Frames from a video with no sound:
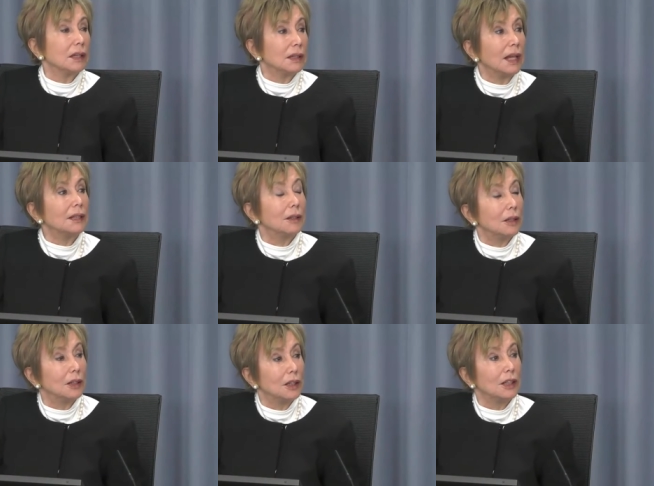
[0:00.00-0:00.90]
that
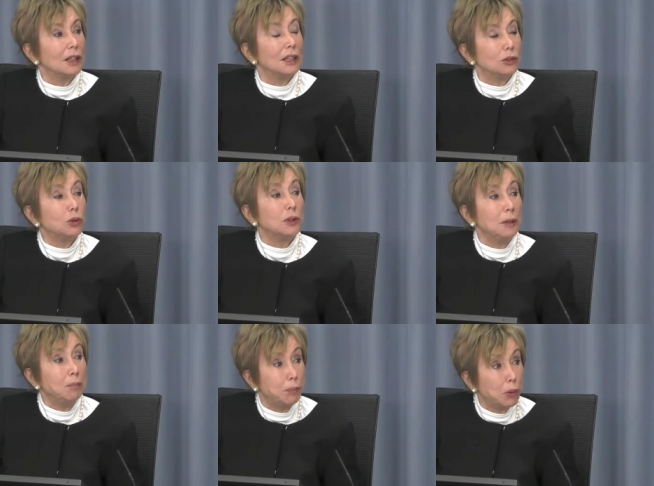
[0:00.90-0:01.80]
to
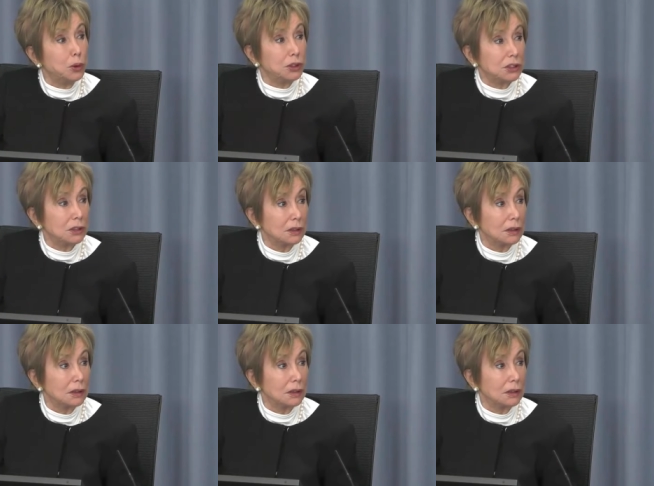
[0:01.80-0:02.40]
import